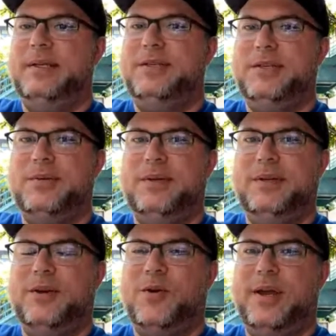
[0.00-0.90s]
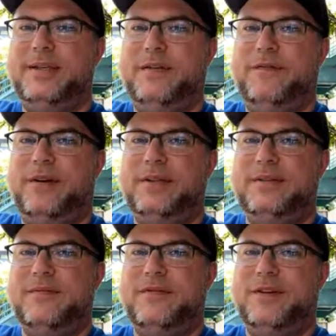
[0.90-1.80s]
It's just a crazy
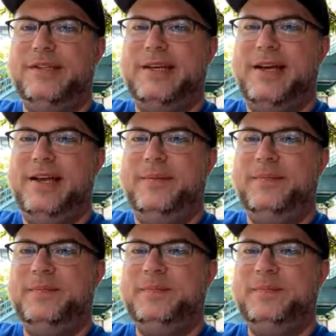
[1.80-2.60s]
fun time.